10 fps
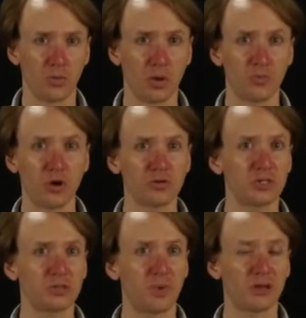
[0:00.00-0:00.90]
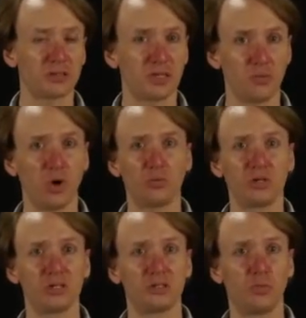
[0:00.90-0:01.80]
We'll approach this about the same way we
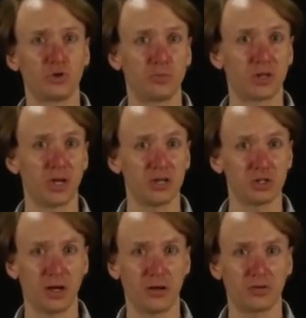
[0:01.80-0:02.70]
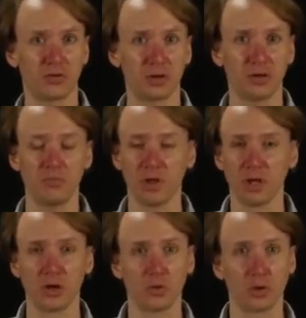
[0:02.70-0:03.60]
did the multiplication algorithm,
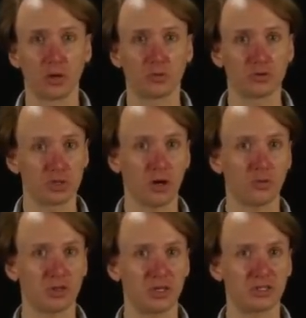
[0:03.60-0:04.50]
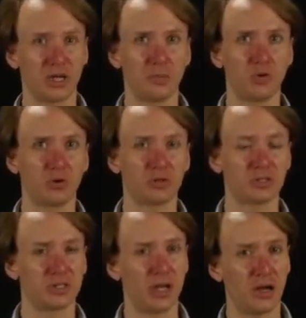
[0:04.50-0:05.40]
where we'll start with an example to
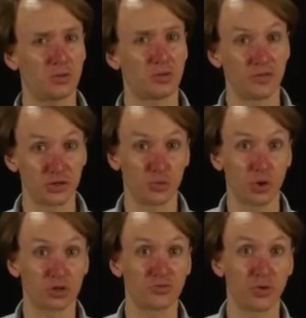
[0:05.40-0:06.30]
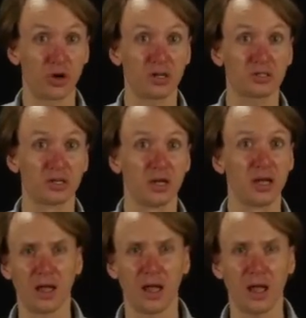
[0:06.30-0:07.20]
see how division works for us,
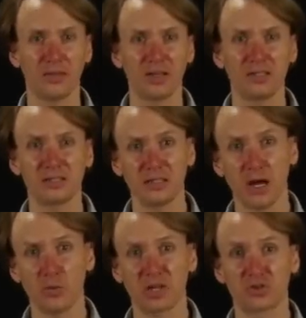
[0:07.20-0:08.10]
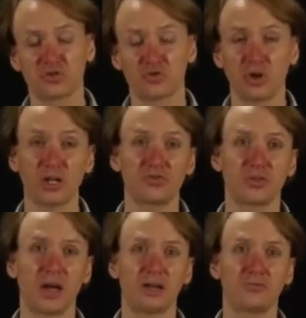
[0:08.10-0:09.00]
and then see how we can transfer
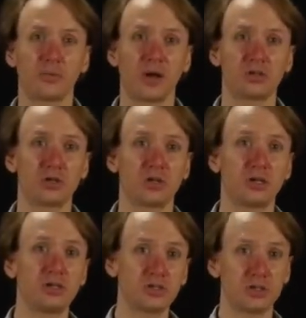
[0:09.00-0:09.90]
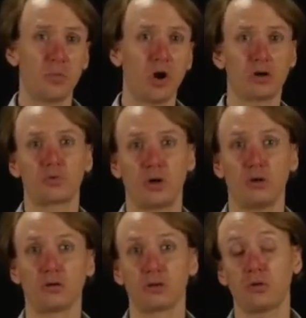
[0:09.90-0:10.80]
that information into some
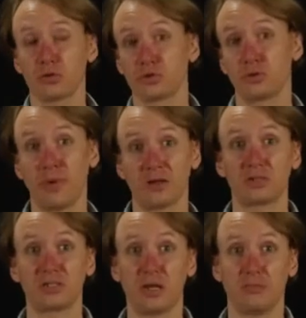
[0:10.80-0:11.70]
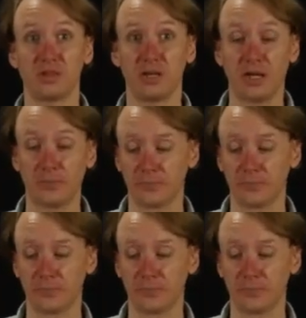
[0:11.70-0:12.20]
hardware that will do about the same thing.